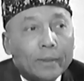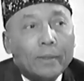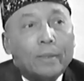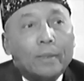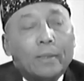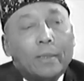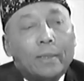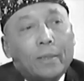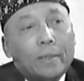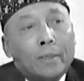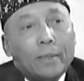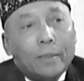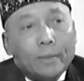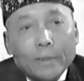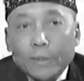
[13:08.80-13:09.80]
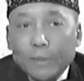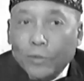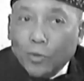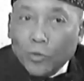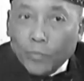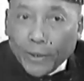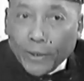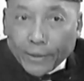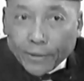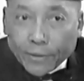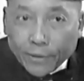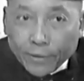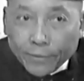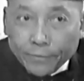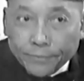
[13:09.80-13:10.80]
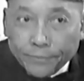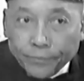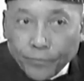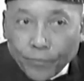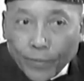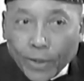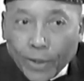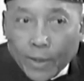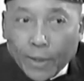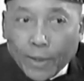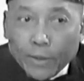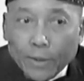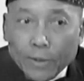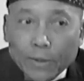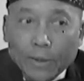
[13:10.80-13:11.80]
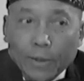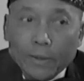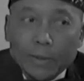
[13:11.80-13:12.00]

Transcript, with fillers: and was warned by Elijah Muhammad not to speak on the subject.